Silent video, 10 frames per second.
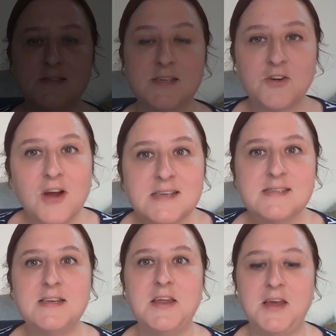So
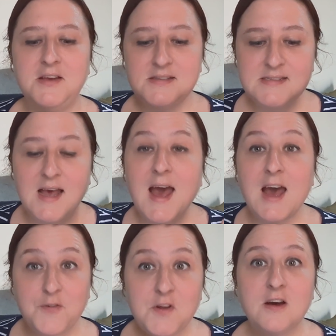crazy news,
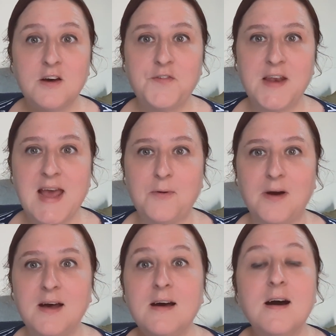after half an
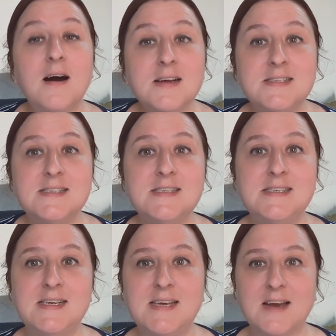hour I did
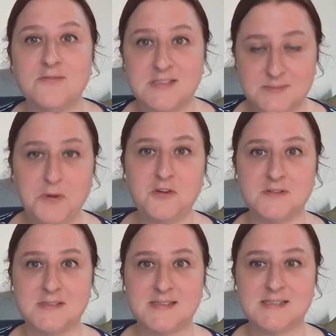indeed get a
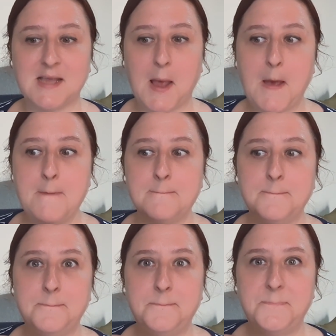response,
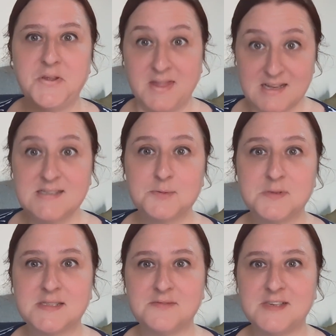but this
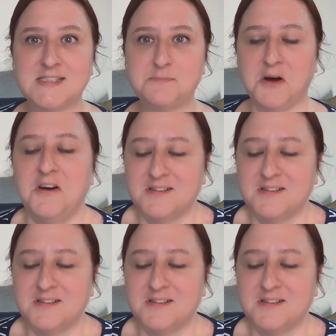was the response.